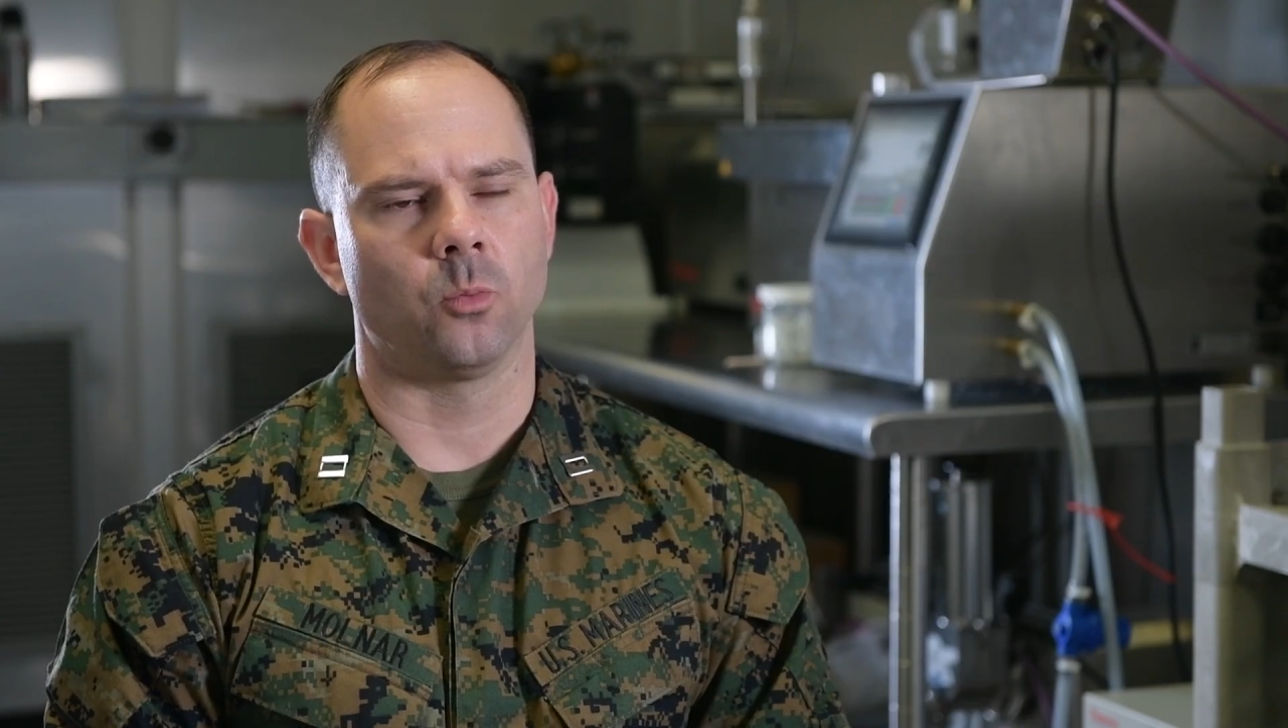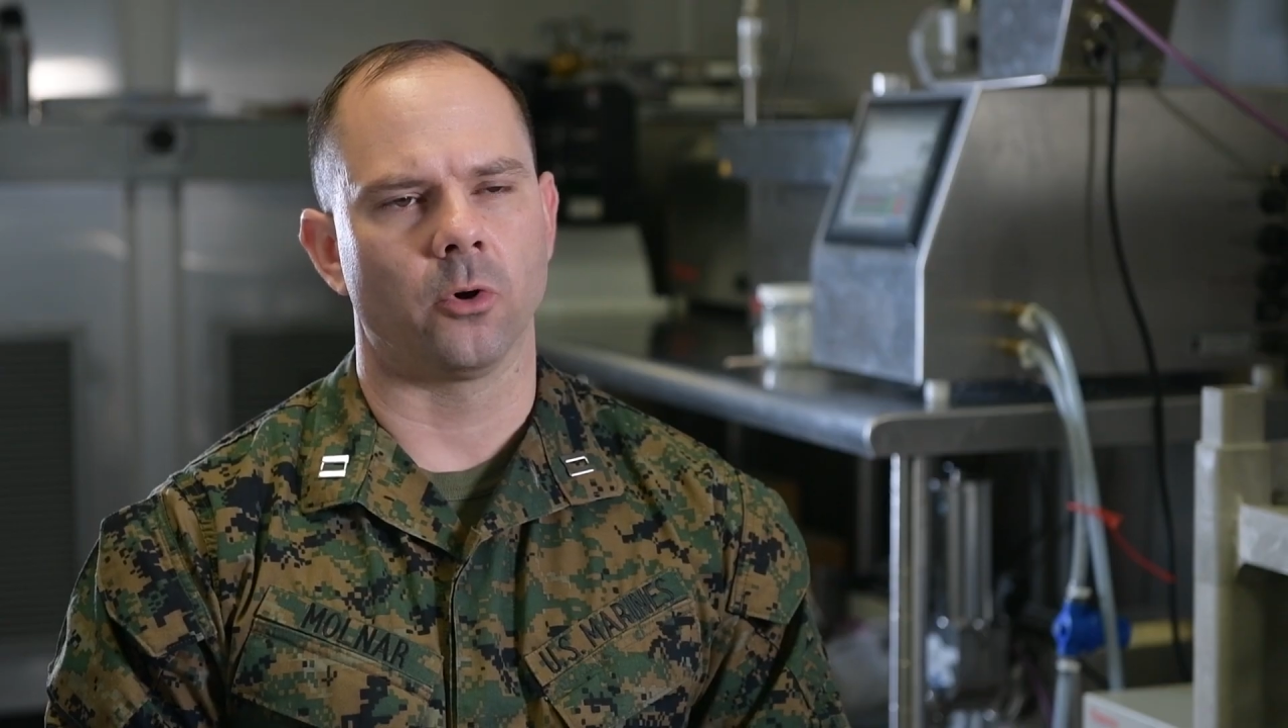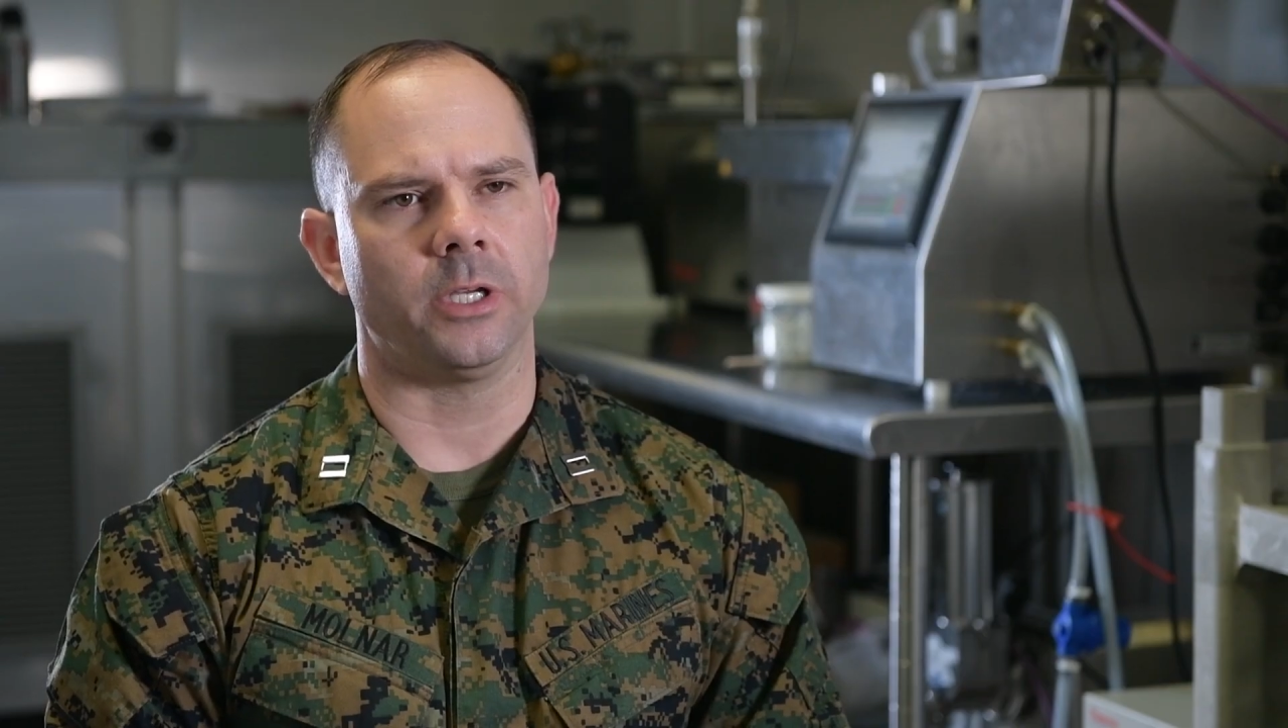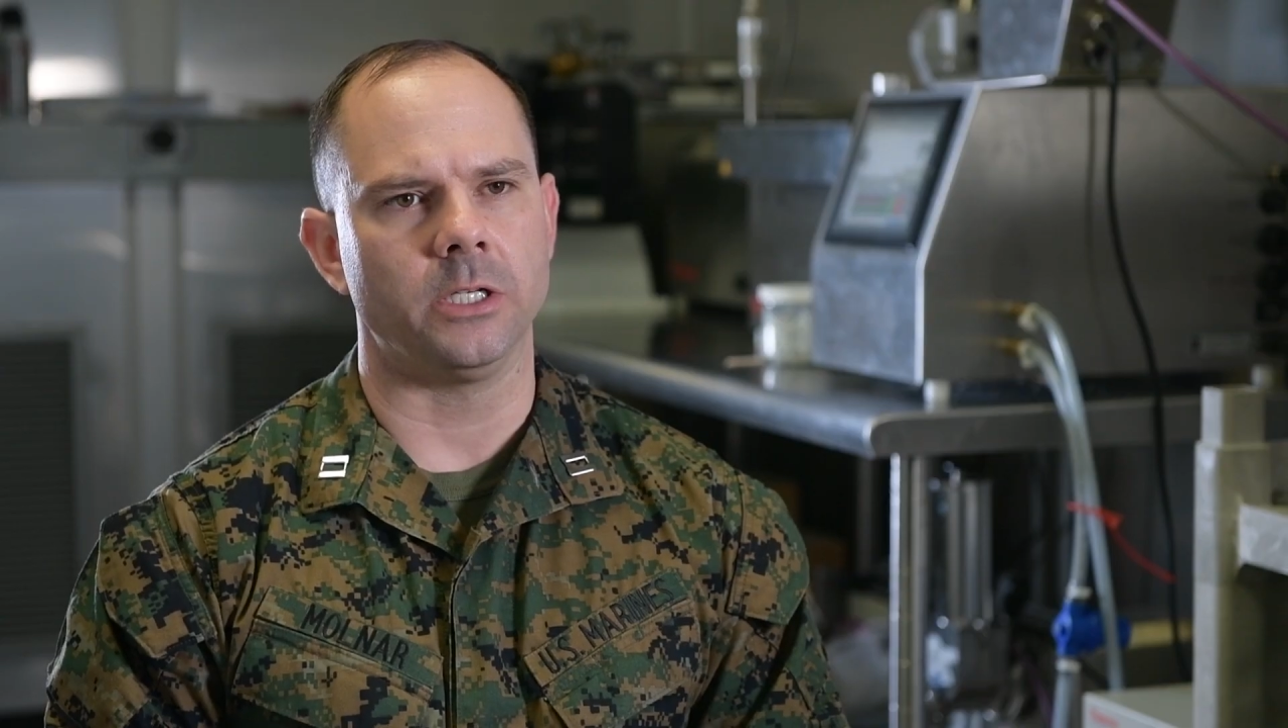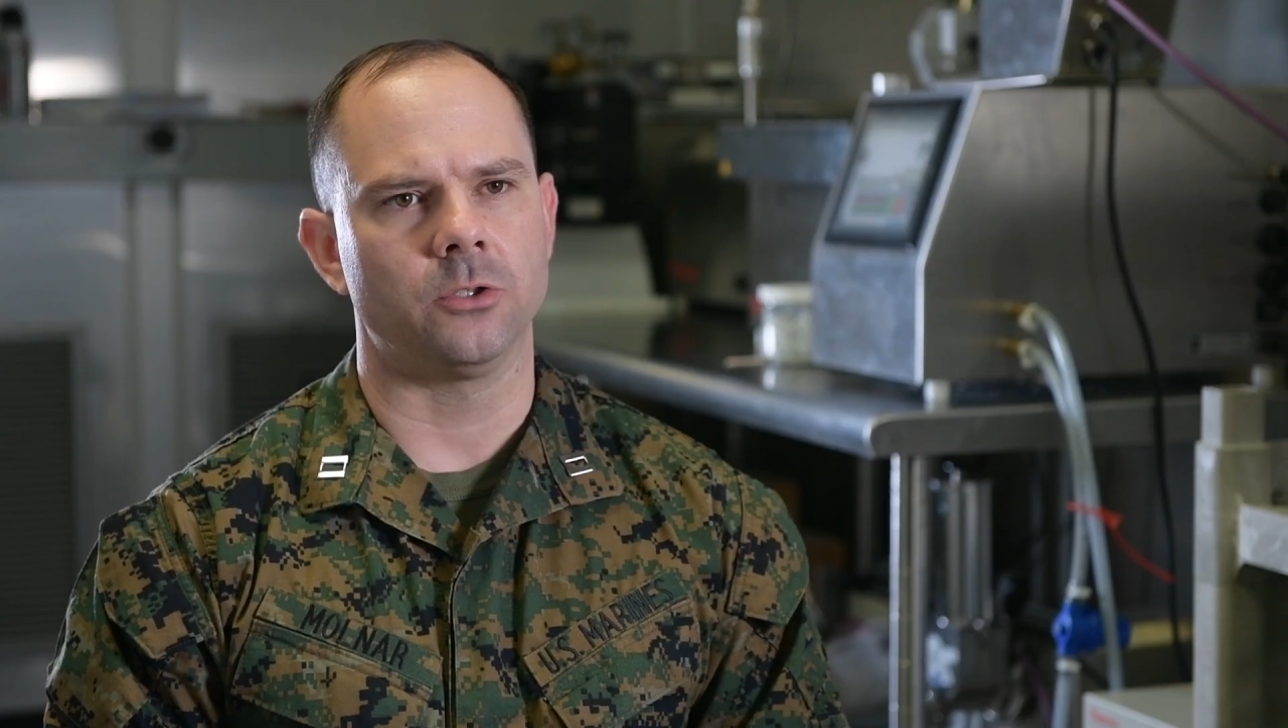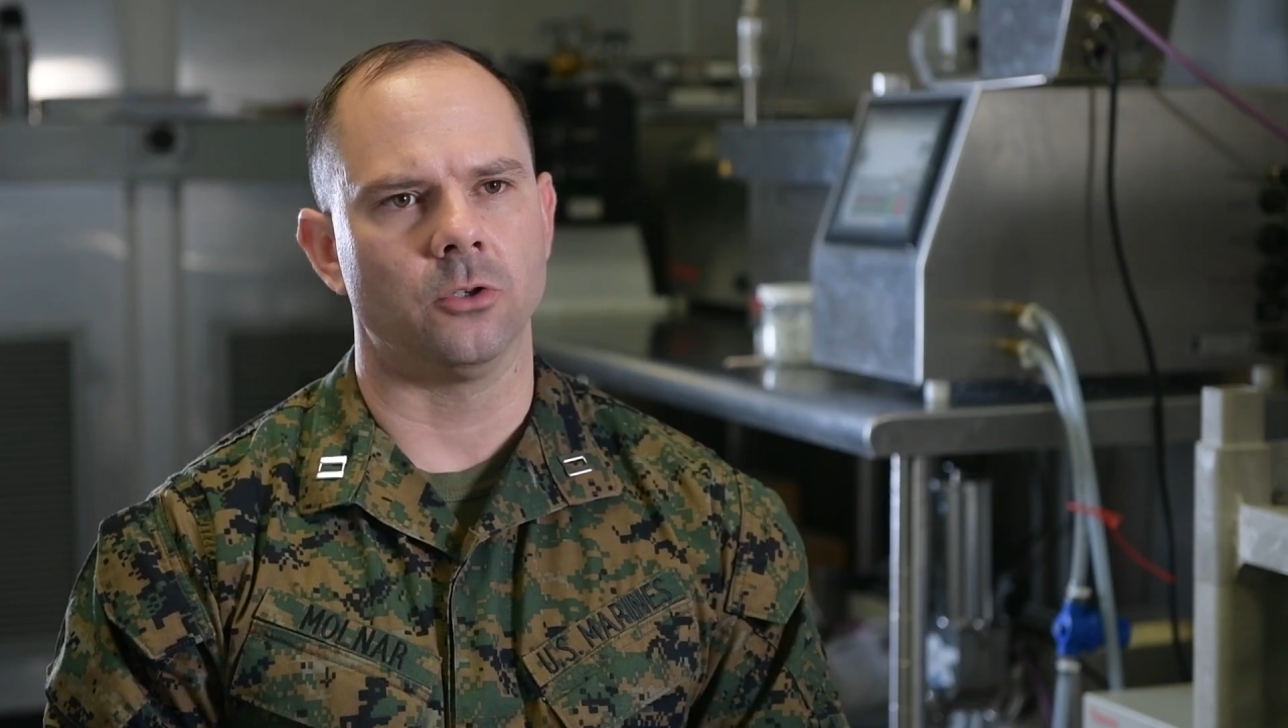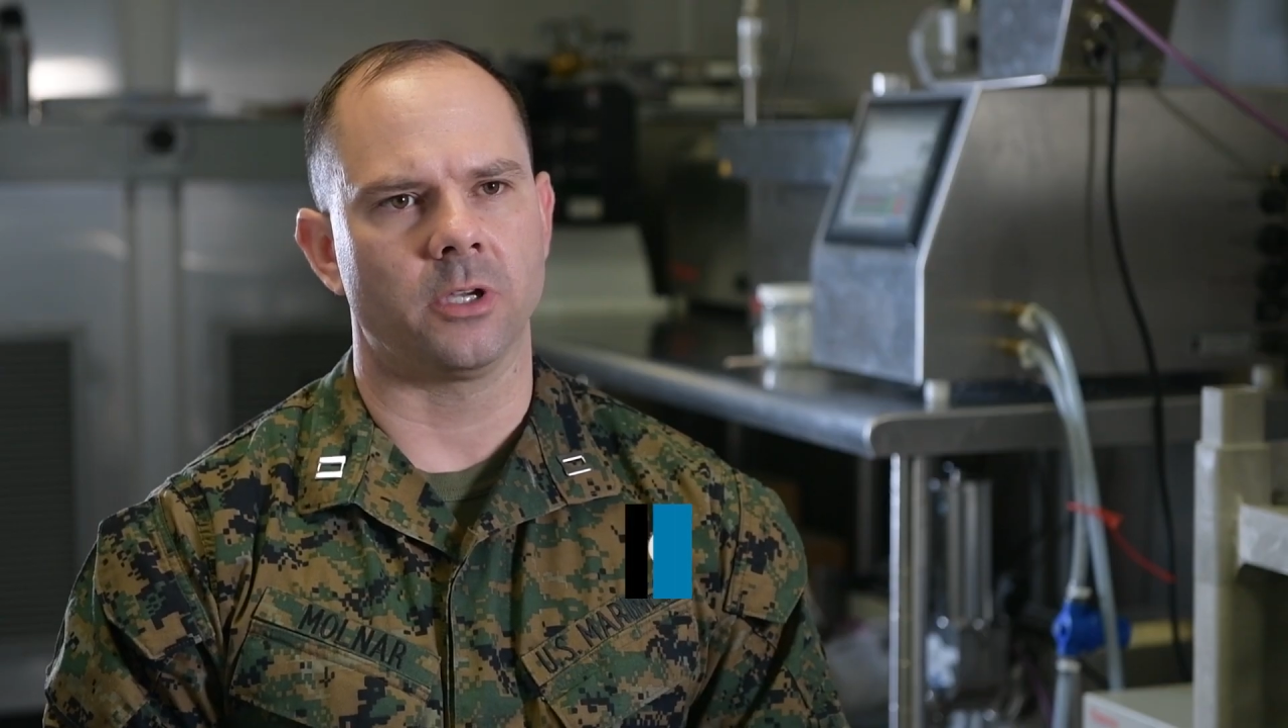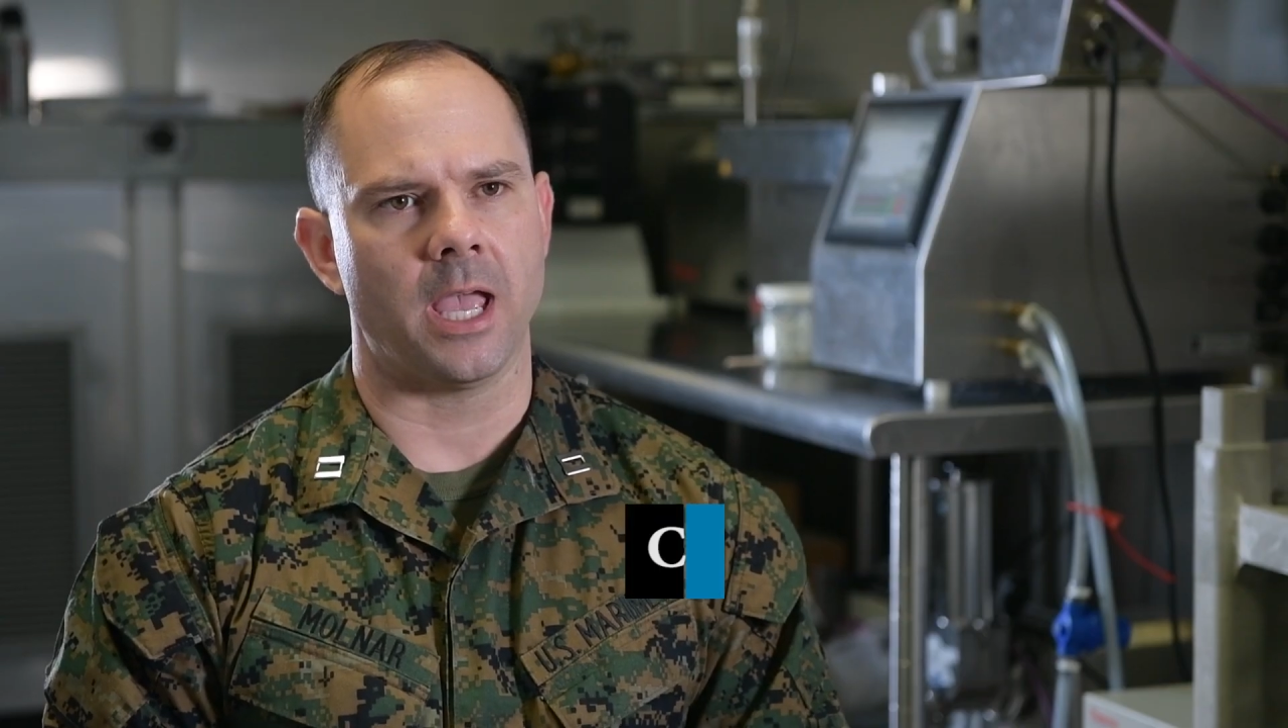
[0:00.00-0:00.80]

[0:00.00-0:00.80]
where he took